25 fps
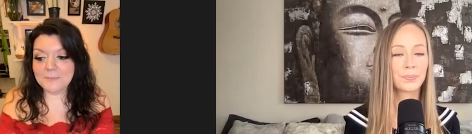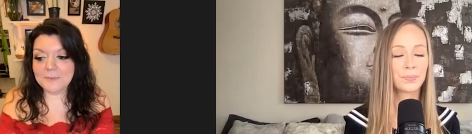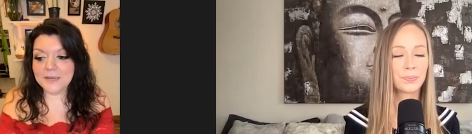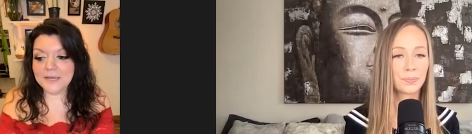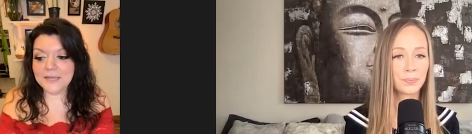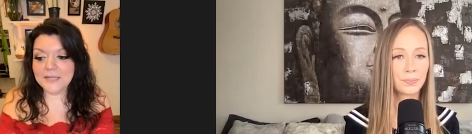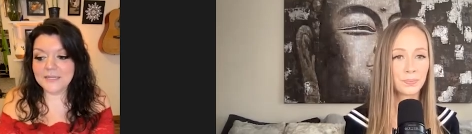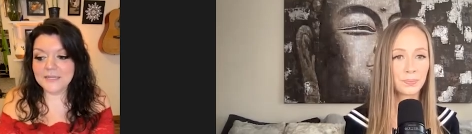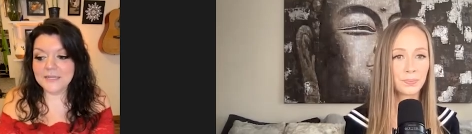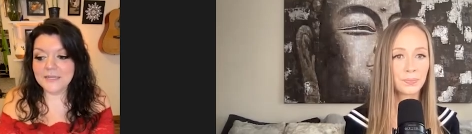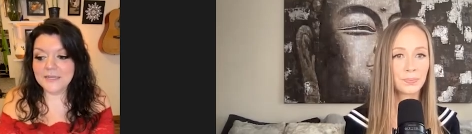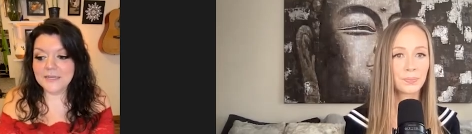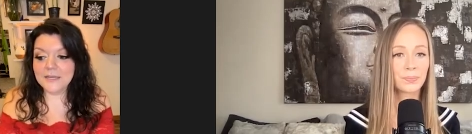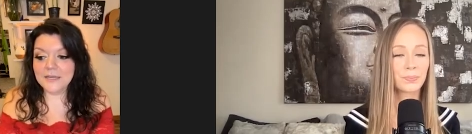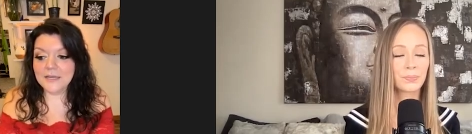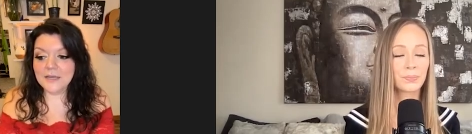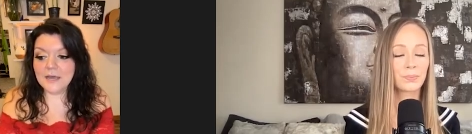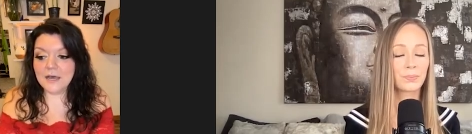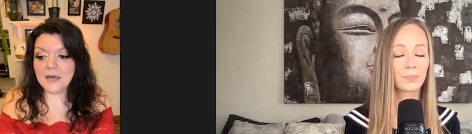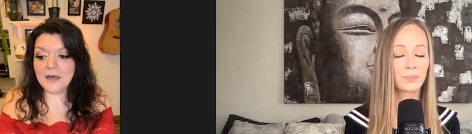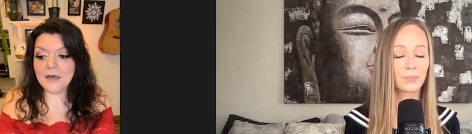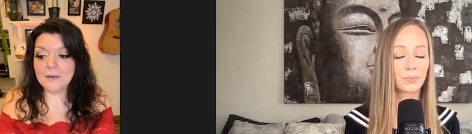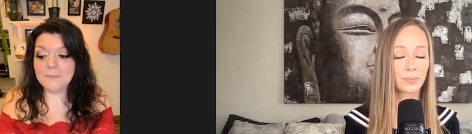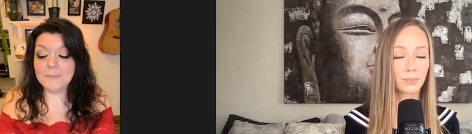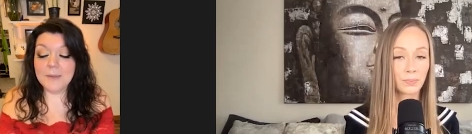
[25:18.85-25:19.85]
Speaker 1: But
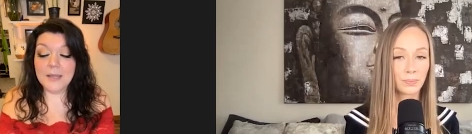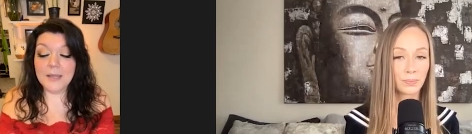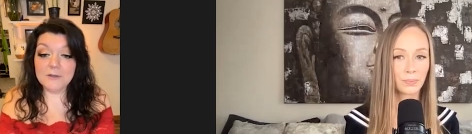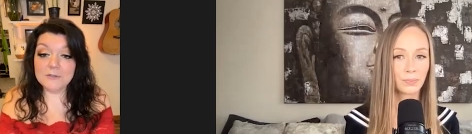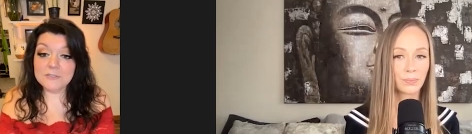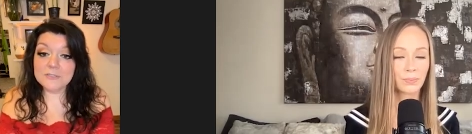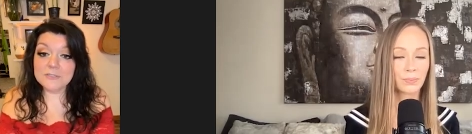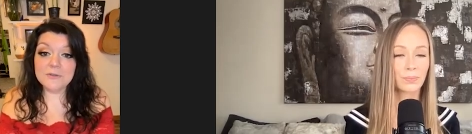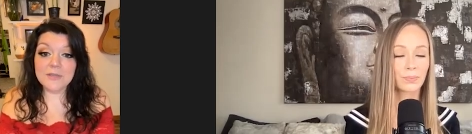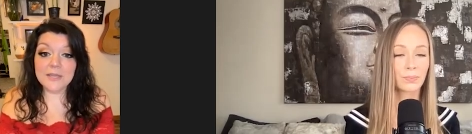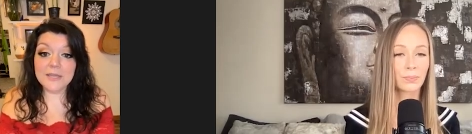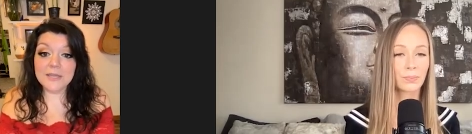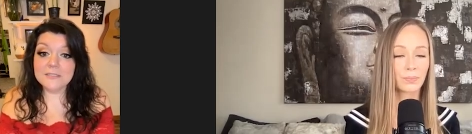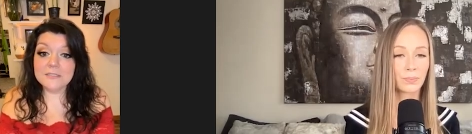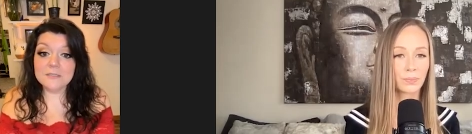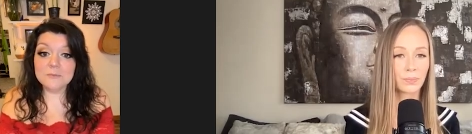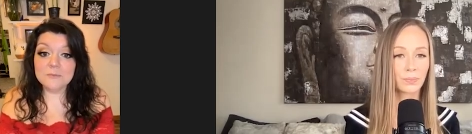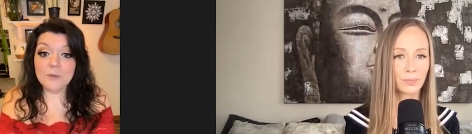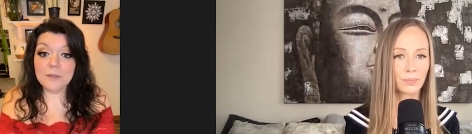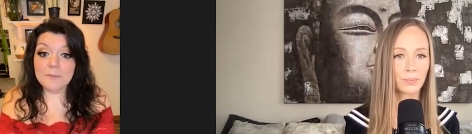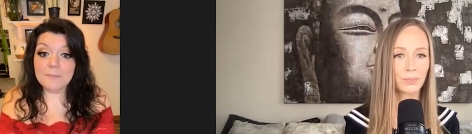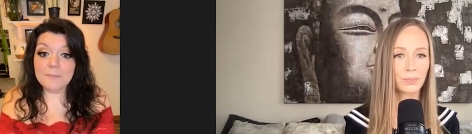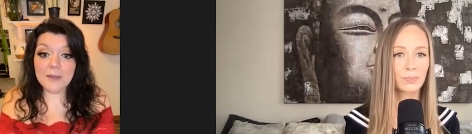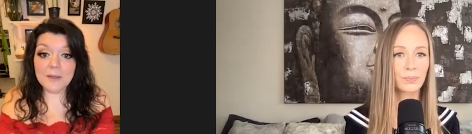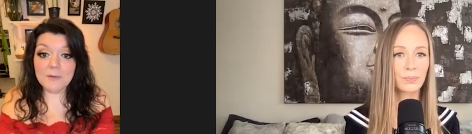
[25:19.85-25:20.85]
um, I also gained some
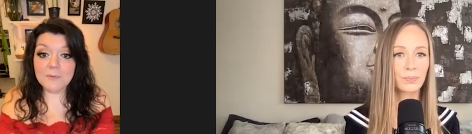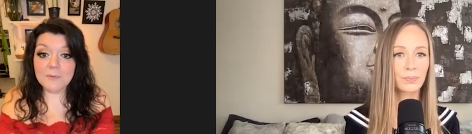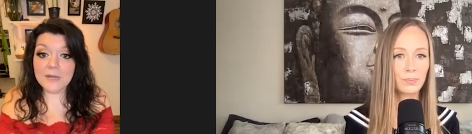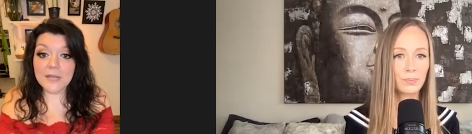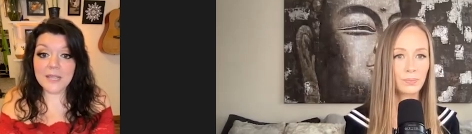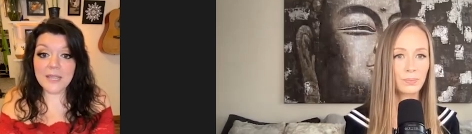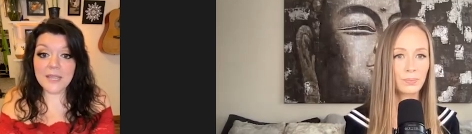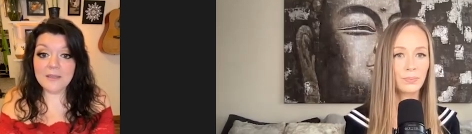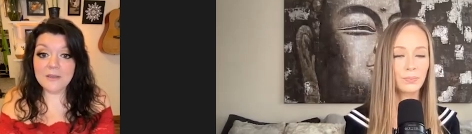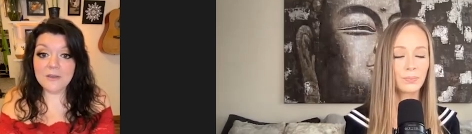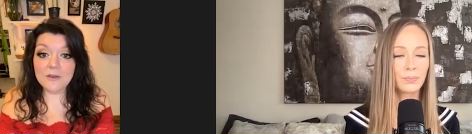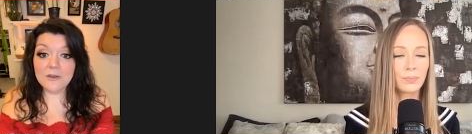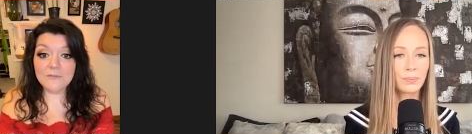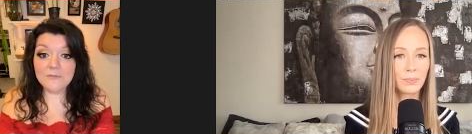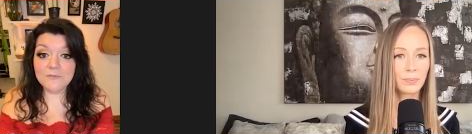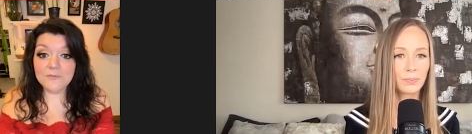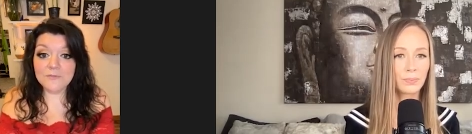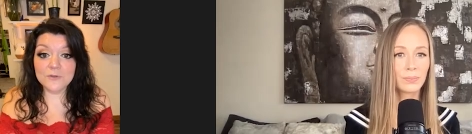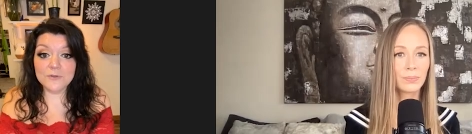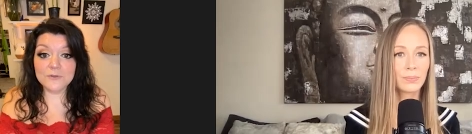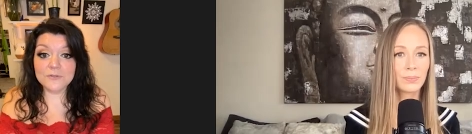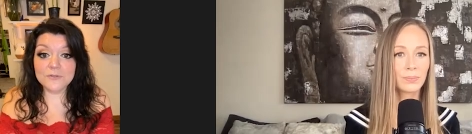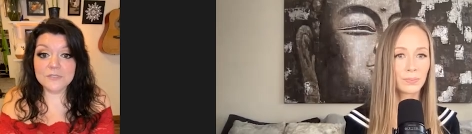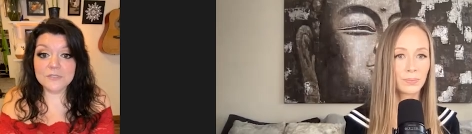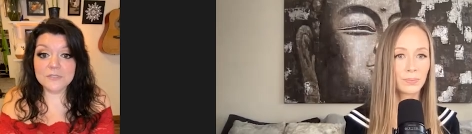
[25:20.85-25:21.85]
weight back when I ate cooked
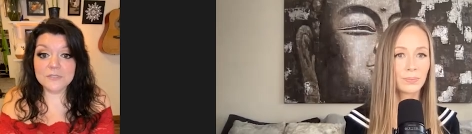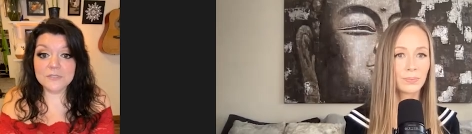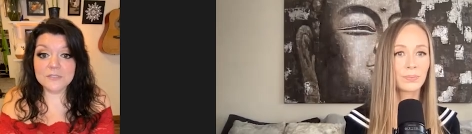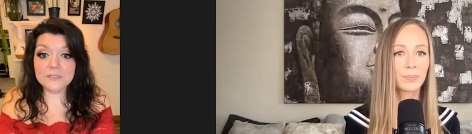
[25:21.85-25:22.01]
foods.